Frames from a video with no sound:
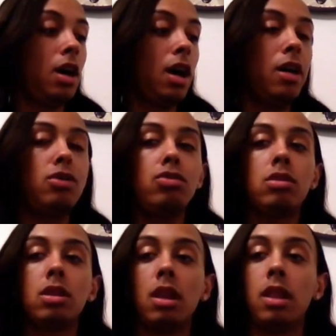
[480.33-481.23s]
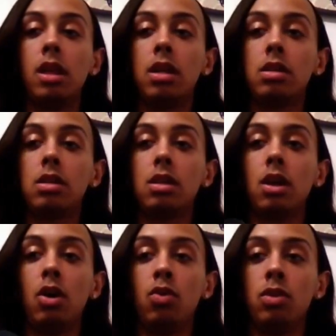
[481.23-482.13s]
I use this
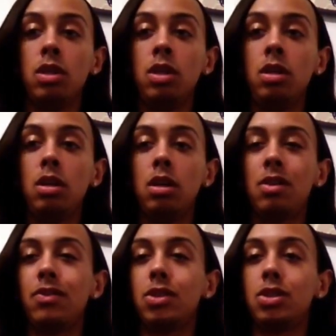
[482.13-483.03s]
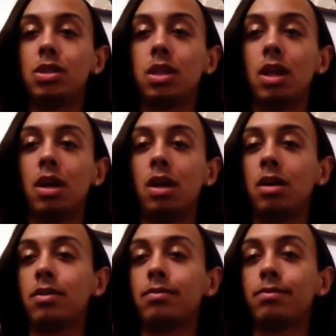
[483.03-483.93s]
only if it's just
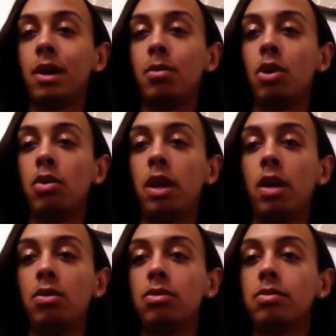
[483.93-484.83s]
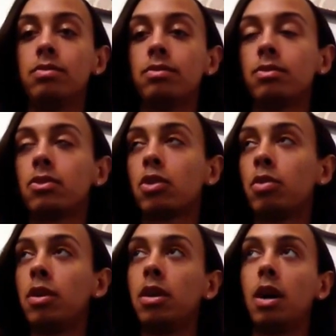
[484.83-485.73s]
like I'm going out
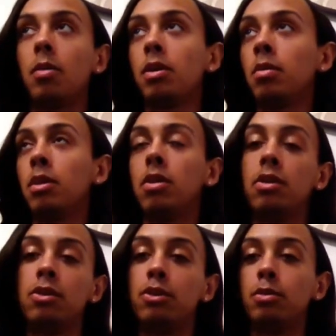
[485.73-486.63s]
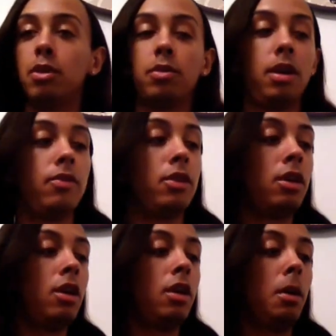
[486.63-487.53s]
quick, I'm coming home or whatever.
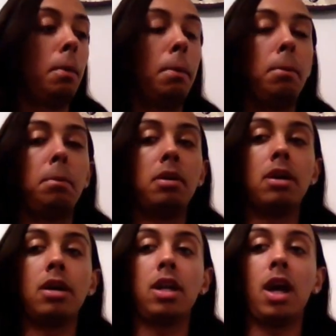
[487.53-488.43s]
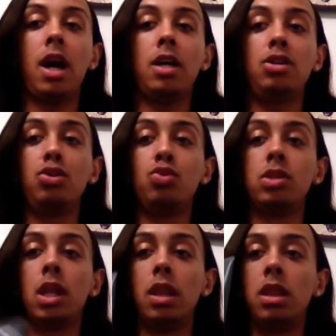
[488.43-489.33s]
But I
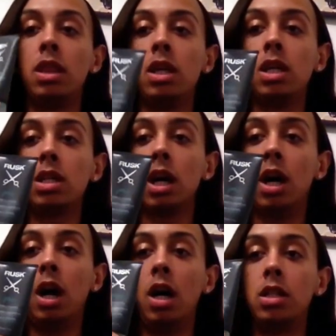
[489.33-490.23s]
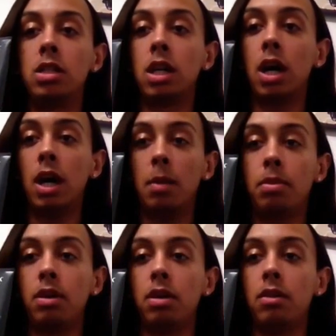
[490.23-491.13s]
use this on top
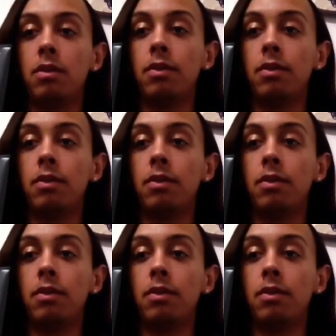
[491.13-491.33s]
of